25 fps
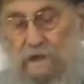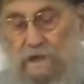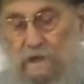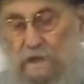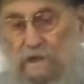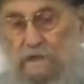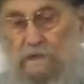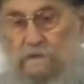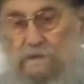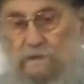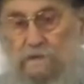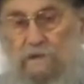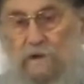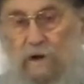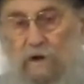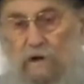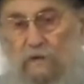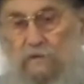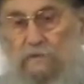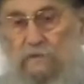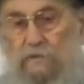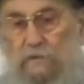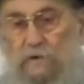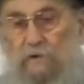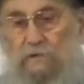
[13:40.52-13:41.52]
he's
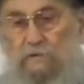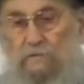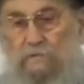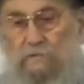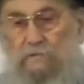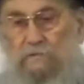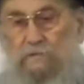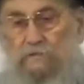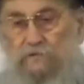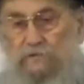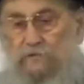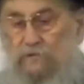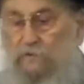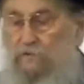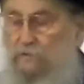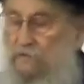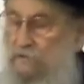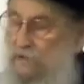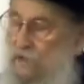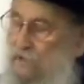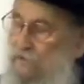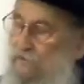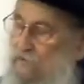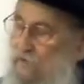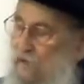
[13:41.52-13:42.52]
the unknown
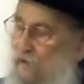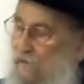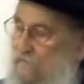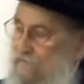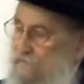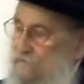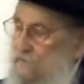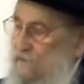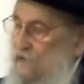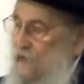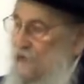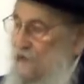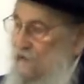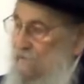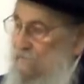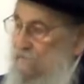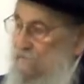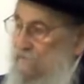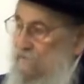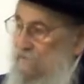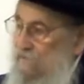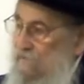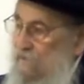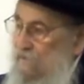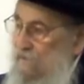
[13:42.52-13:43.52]
Jew that you have
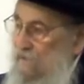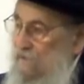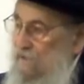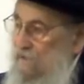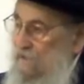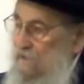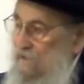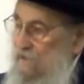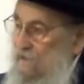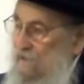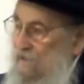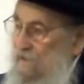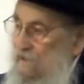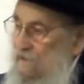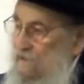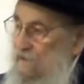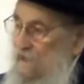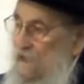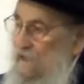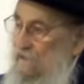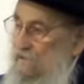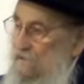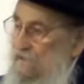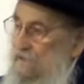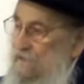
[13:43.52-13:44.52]
slapped.
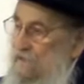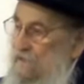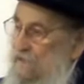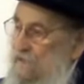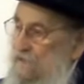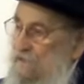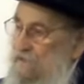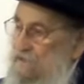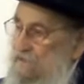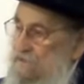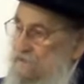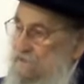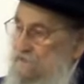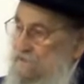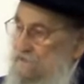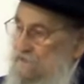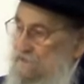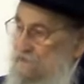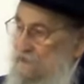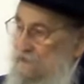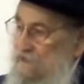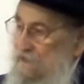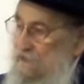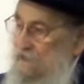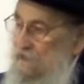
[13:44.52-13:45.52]
The idea
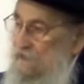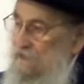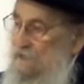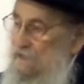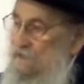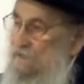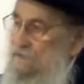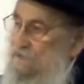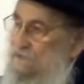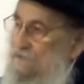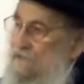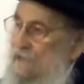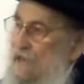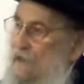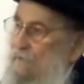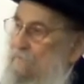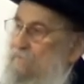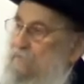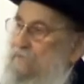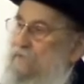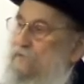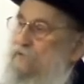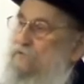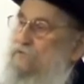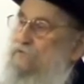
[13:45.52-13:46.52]
is he
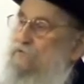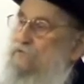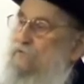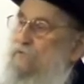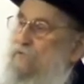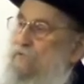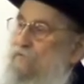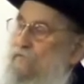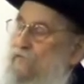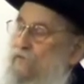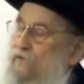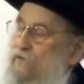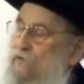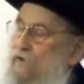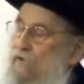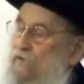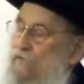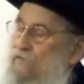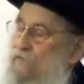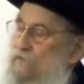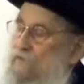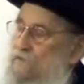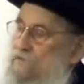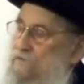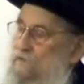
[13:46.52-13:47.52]
slapped the Jew for
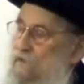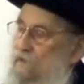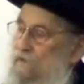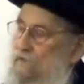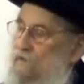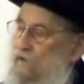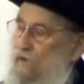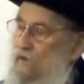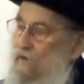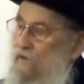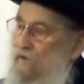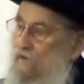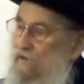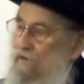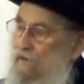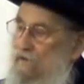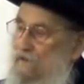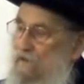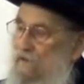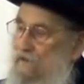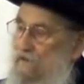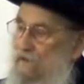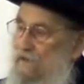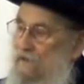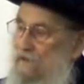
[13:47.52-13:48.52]
no reason at
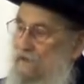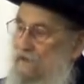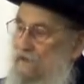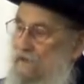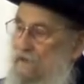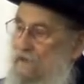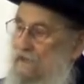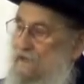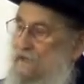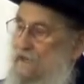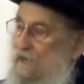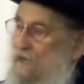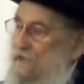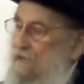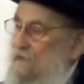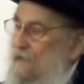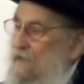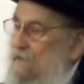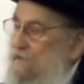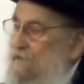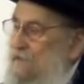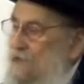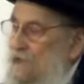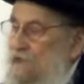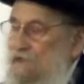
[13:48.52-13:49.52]
all. He
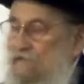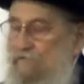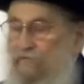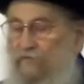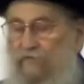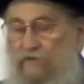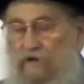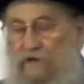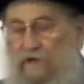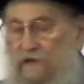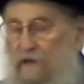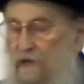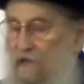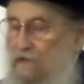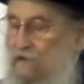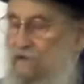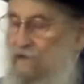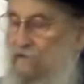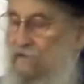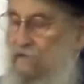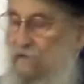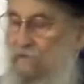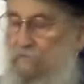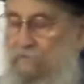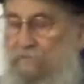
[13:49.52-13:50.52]
cannot
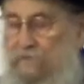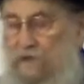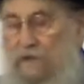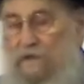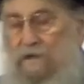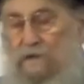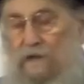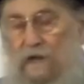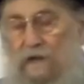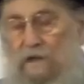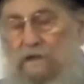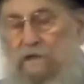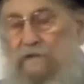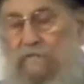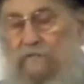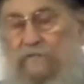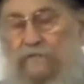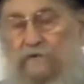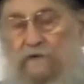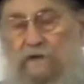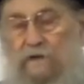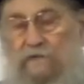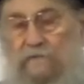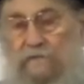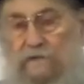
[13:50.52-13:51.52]
obtain any
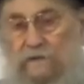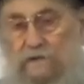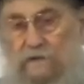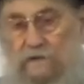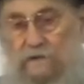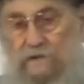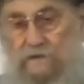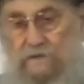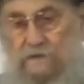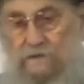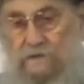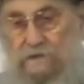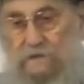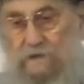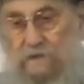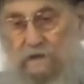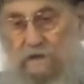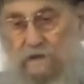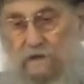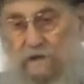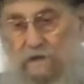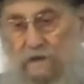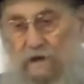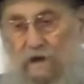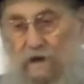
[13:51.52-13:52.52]

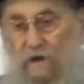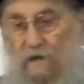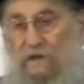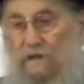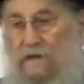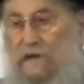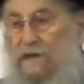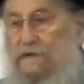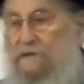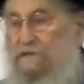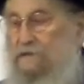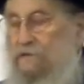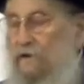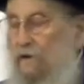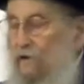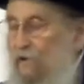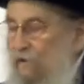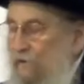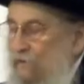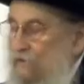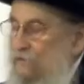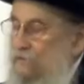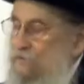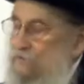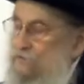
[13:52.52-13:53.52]
forgiveness unless
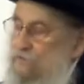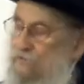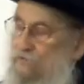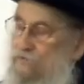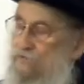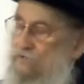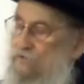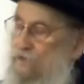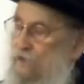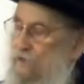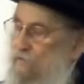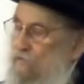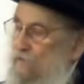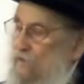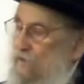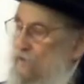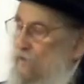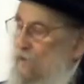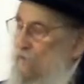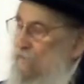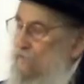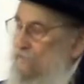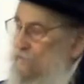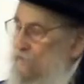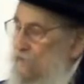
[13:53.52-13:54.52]
all Jews that will
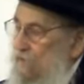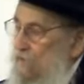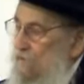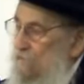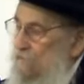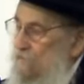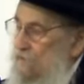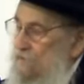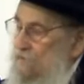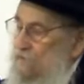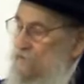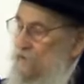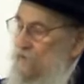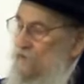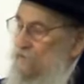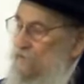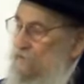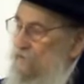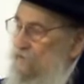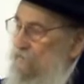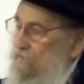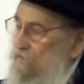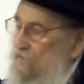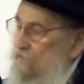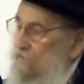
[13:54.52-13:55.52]
come to him, he's
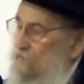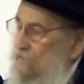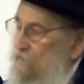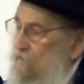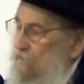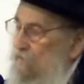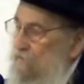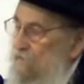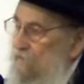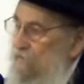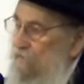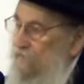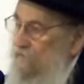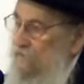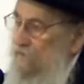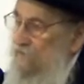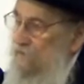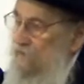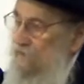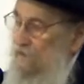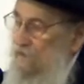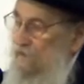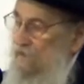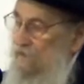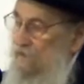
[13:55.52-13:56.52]
going to treat them
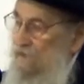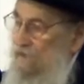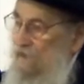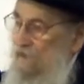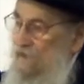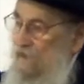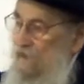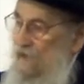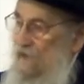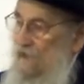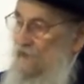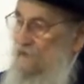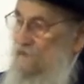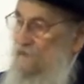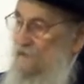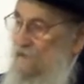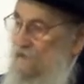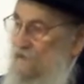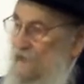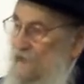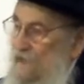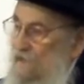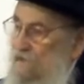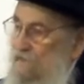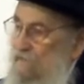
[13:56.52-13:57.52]
differently. And
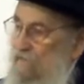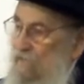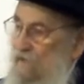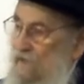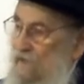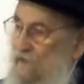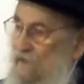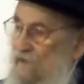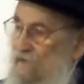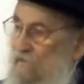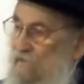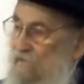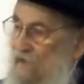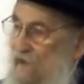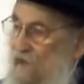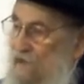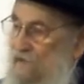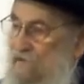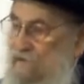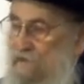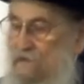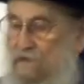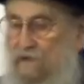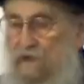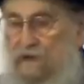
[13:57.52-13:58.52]
in that way
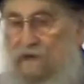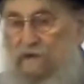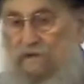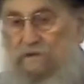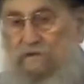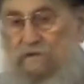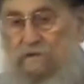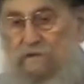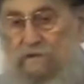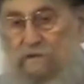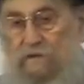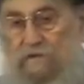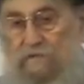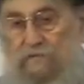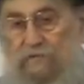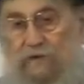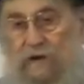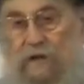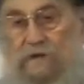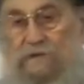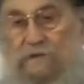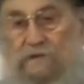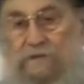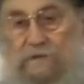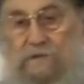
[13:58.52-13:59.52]
eradicate the
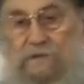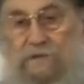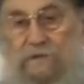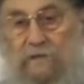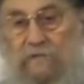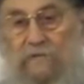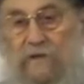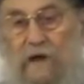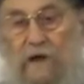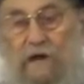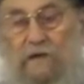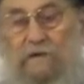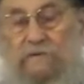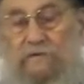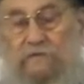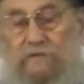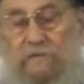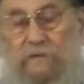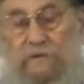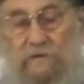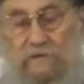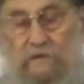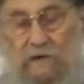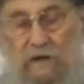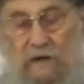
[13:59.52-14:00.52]
traces of
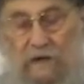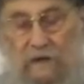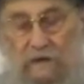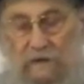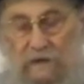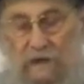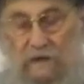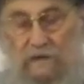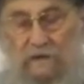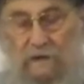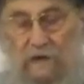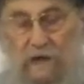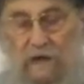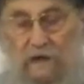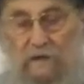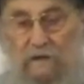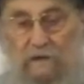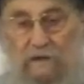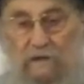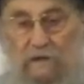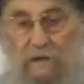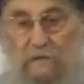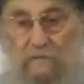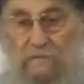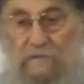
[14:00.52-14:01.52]
hatred that he
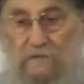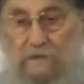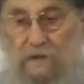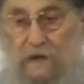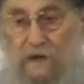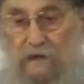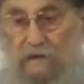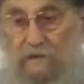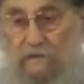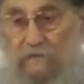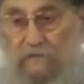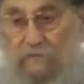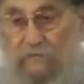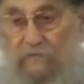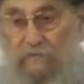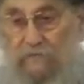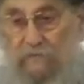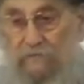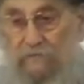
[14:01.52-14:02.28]
had in himself.